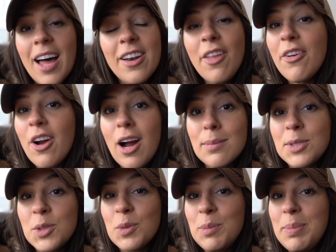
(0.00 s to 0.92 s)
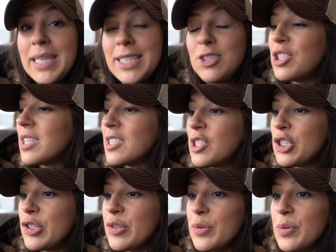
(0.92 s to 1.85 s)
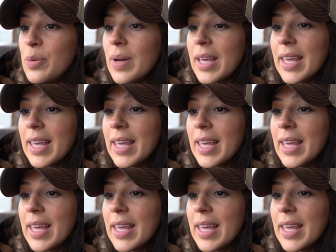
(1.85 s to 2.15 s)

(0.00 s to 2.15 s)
Another option would be just to